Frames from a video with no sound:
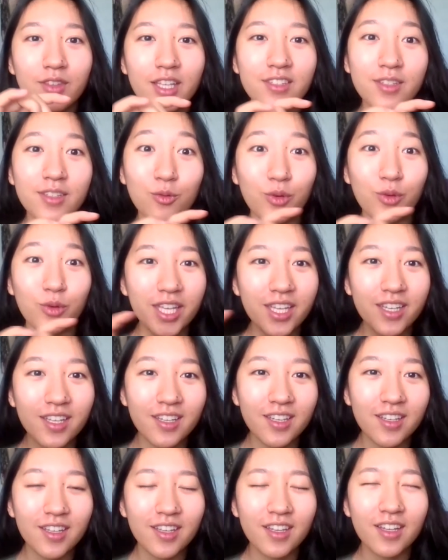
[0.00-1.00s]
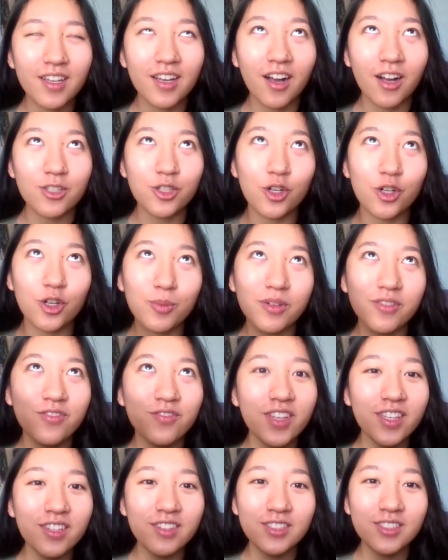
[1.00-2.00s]
it's a week, October
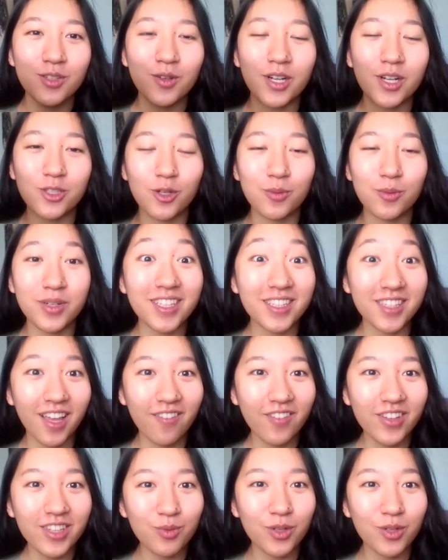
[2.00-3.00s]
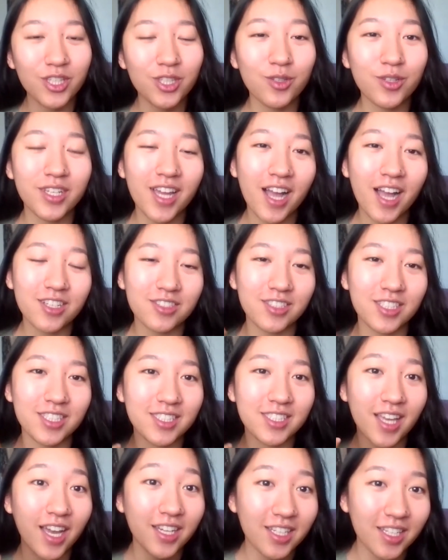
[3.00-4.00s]
5th to October 11th, where you could actually
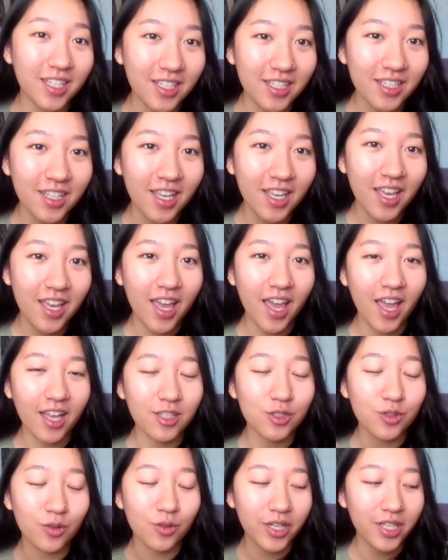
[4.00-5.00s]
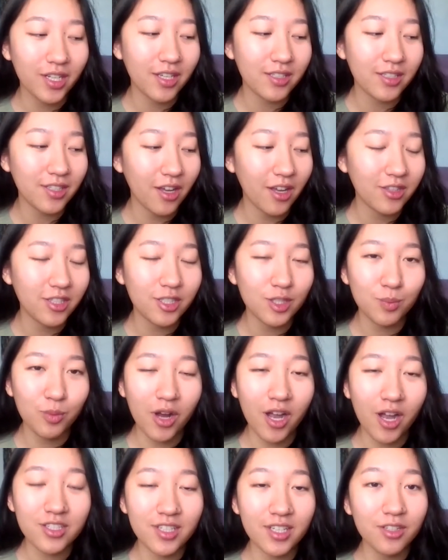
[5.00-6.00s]
sign in and join us on this
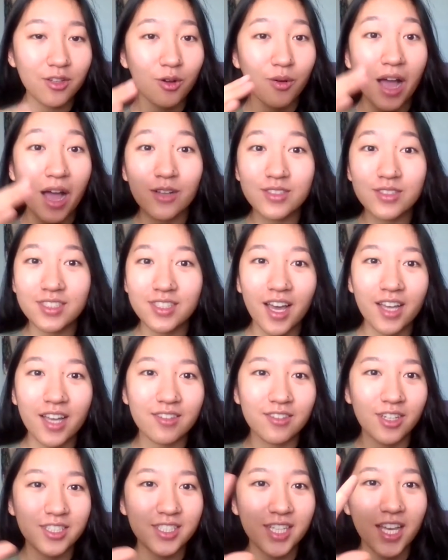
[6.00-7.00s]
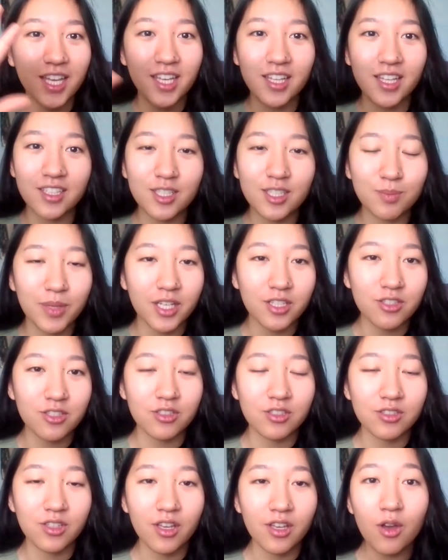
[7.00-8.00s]
project, go outside, start taking these
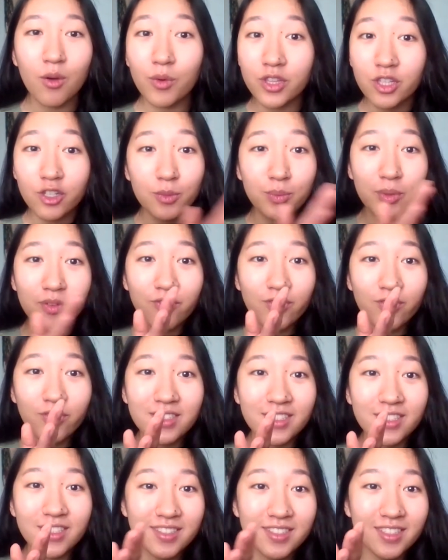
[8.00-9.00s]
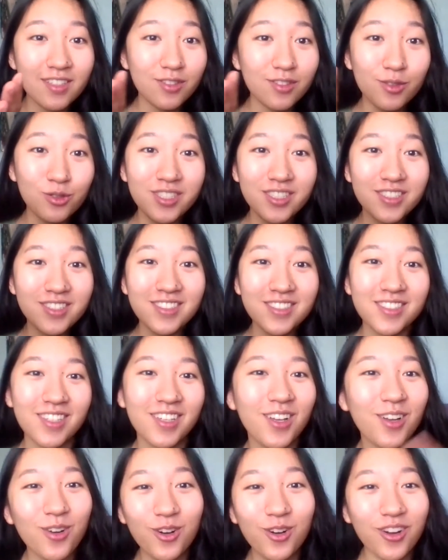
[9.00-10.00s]
pictures with a group of friends in a safe social distance
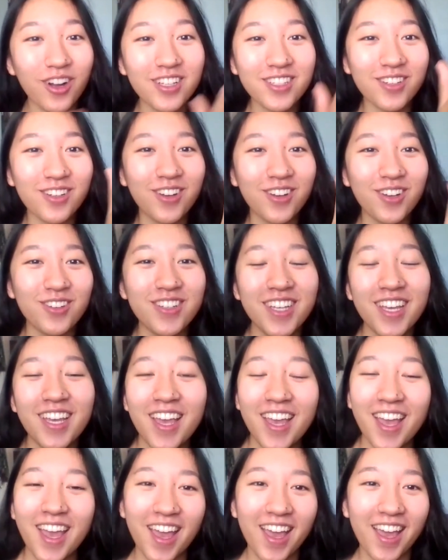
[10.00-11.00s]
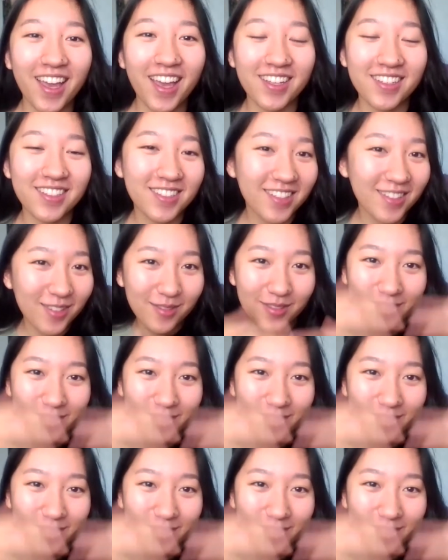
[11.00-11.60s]
or on your own, and